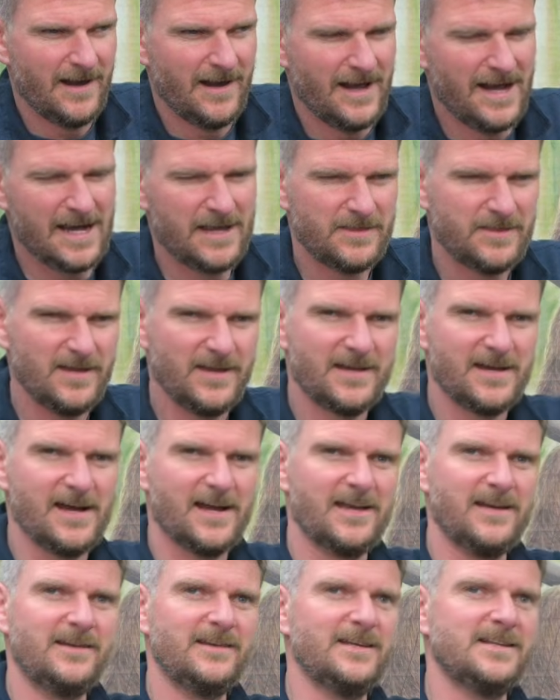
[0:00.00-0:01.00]
I think I
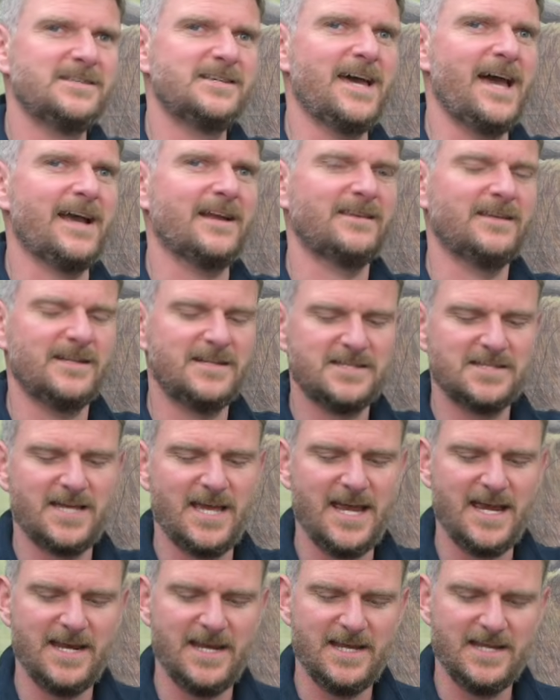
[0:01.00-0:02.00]
can detect the
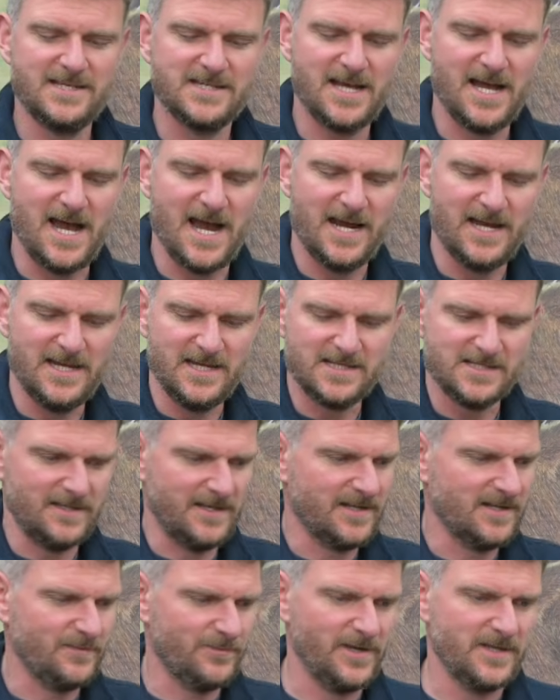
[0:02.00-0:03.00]
teeny tiniest
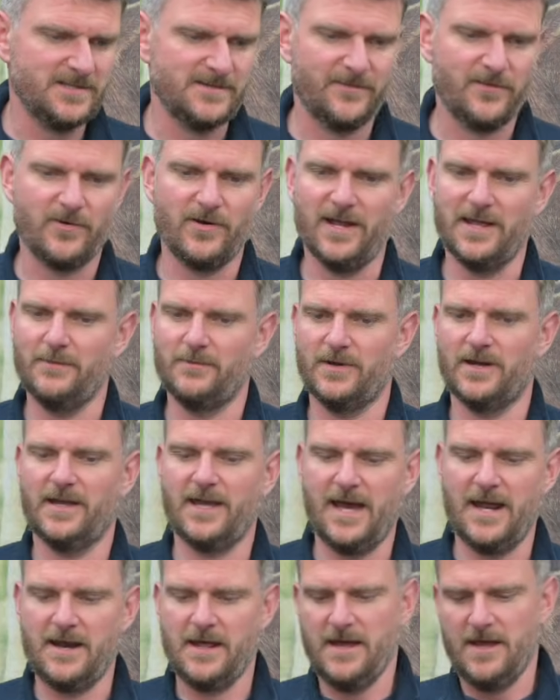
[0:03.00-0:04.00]
little bit of creep, but
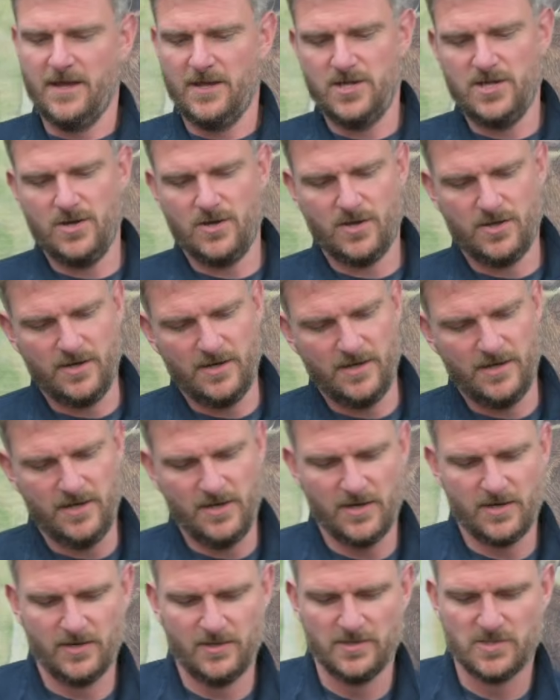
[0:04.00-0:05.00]
again, you
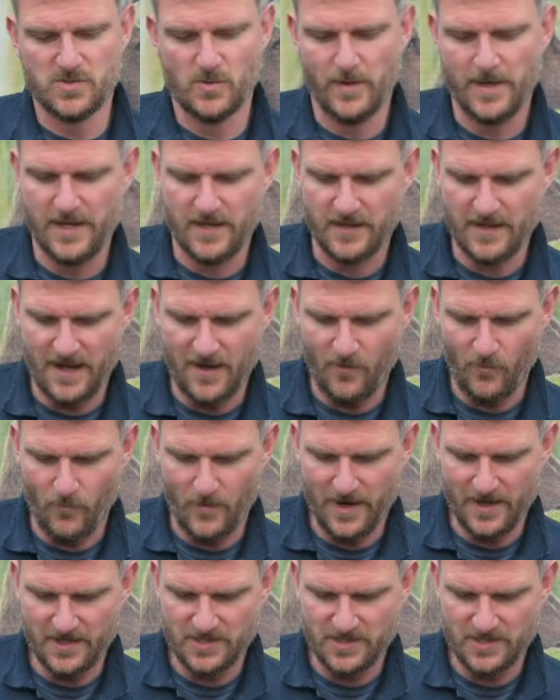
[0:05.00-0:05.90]
can tweak that when